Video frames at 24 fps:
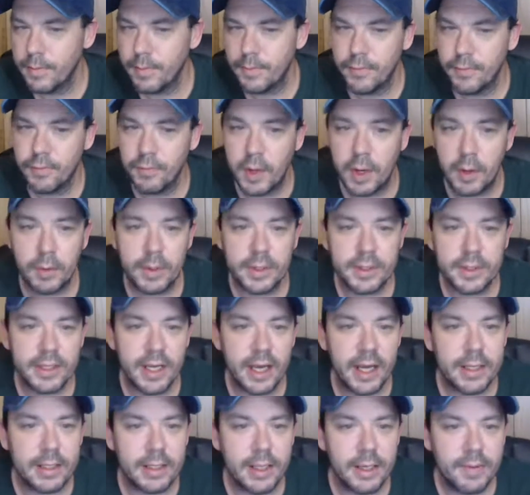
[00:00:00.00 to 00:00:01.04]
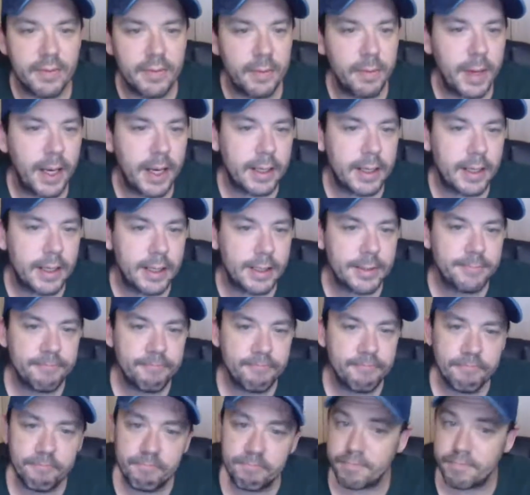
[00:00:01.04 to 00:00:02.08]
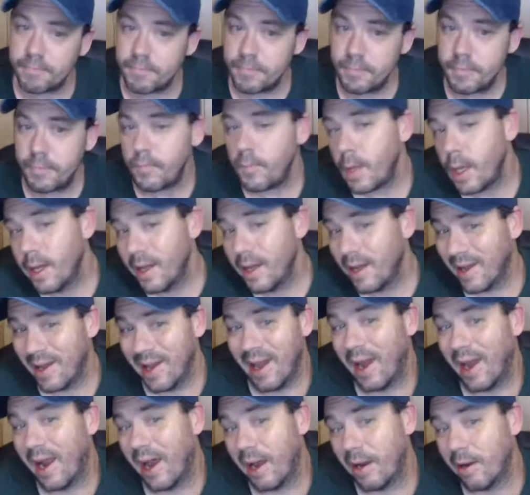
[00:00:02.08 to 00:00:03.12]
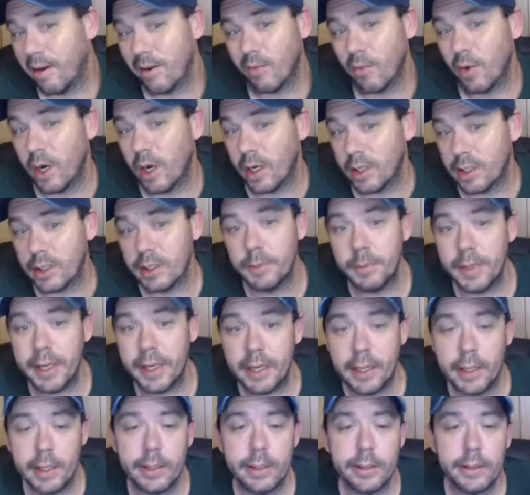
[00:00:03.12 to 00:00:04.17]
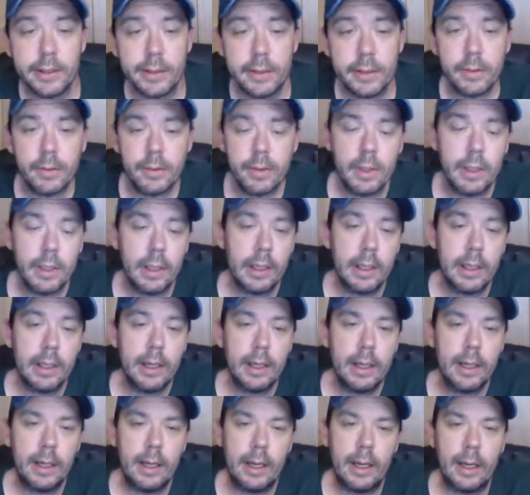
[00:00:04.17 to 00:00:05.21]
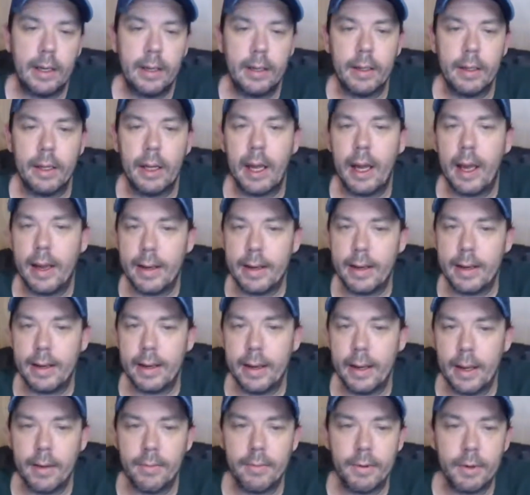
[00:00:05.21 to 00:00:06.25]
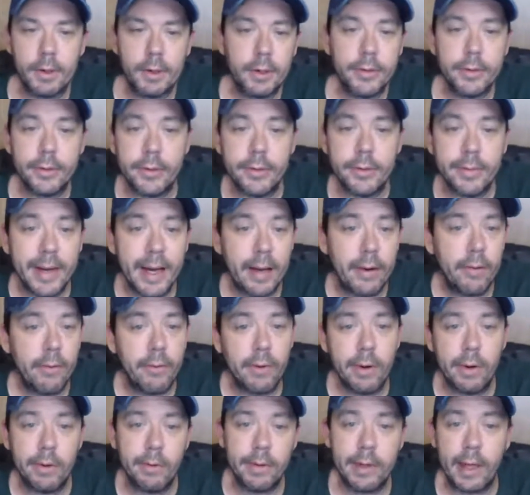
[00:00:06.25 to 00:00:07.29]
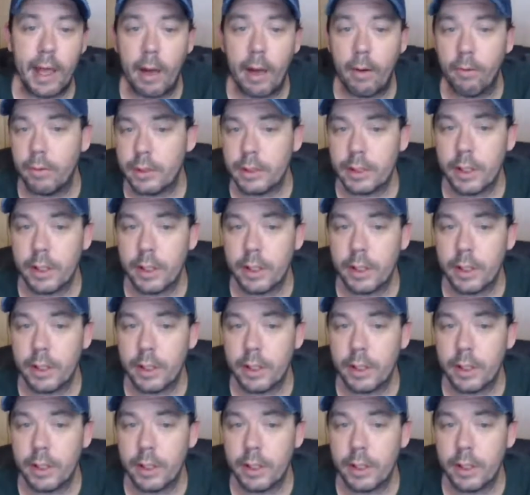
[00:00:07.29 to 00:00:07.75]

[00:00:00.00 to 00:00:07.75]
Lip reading: there were signs of it back then. Again, I didn't watch the media, so I didn't have a clue about what that was